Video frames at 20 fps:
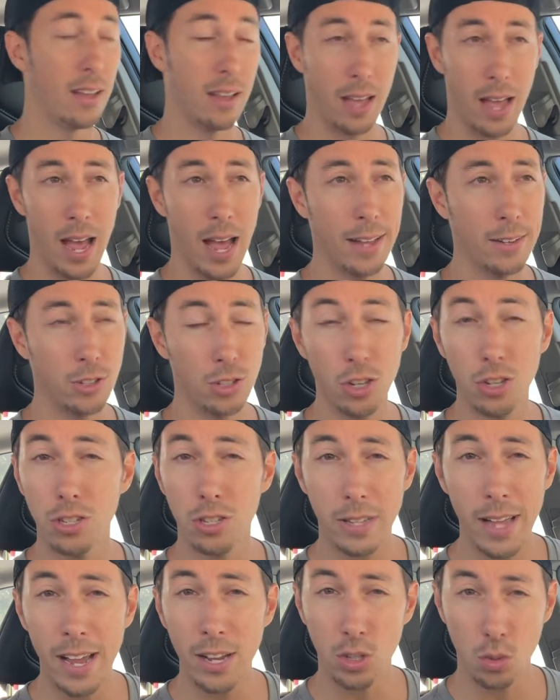And just
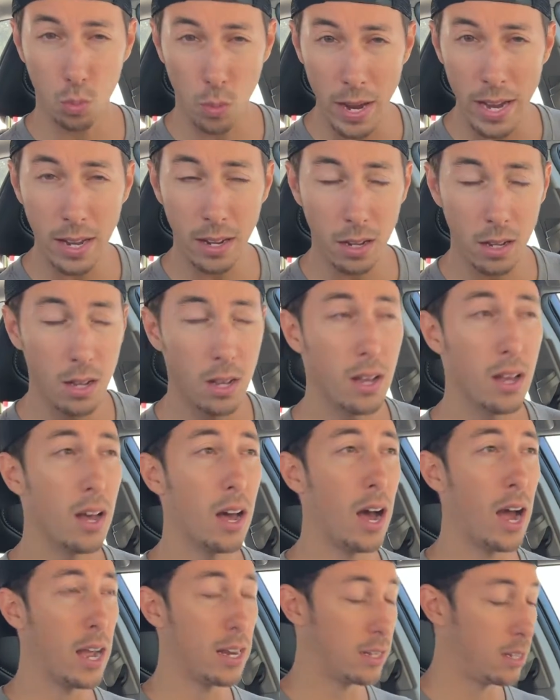last week,
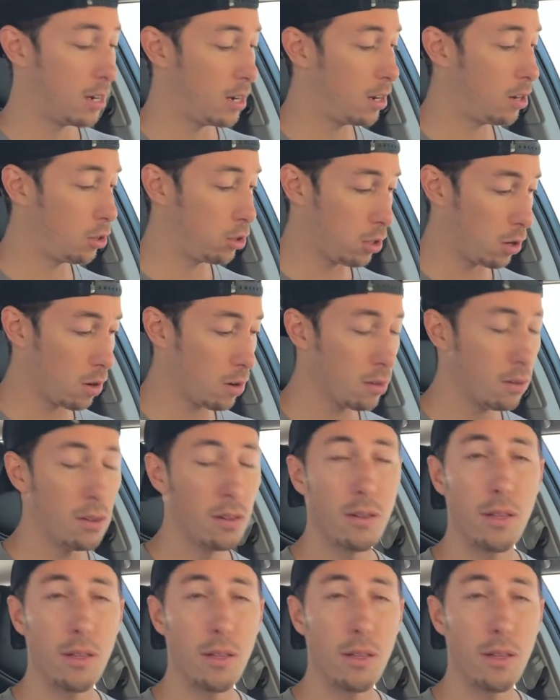I did an alert,